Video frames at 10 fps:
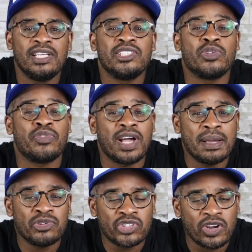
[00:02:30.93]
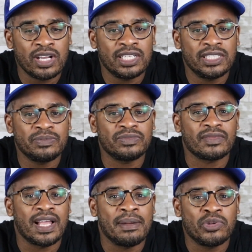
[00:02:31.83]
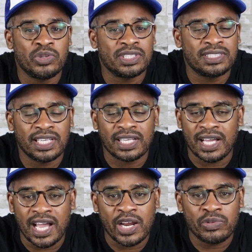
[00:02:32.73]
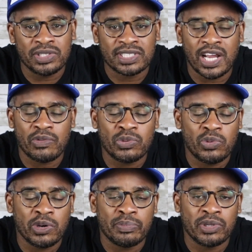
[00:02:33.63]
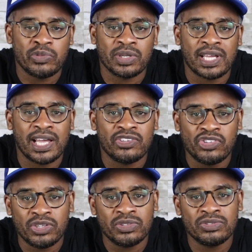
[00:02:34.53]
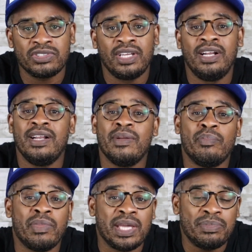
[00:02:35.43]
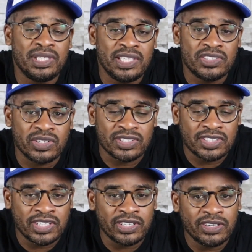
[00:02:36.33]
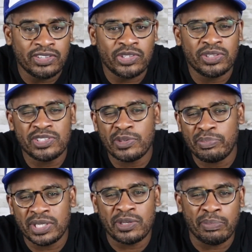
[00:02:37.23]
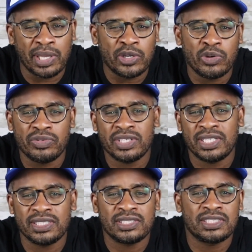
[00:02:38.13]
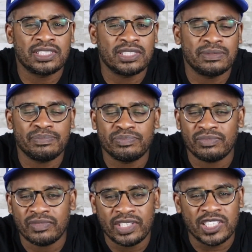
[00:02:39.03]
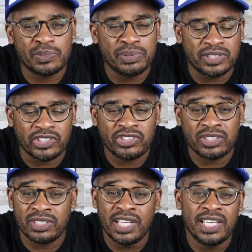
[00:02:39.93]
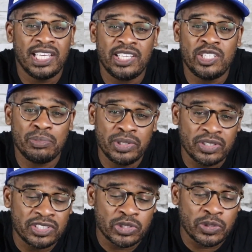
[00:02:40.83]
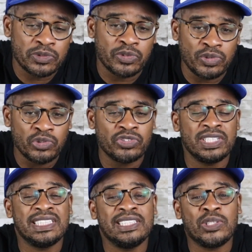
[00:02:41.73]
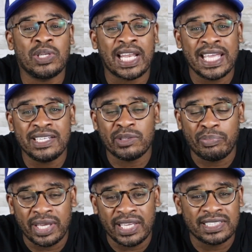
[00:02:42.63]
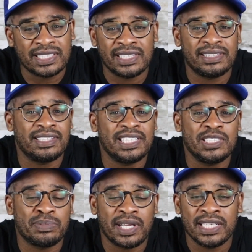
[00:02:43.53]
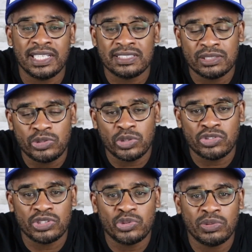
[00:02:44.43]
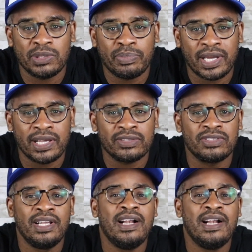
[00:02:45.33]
So if I'm Charlotte, I'm going to take a high risk, high reward pick with Kai Jones. Maybe he's their center. You know, there's a big debate over his position. He could be their center of the future. A little light in the pants. I think he's probably less than 220 pounds.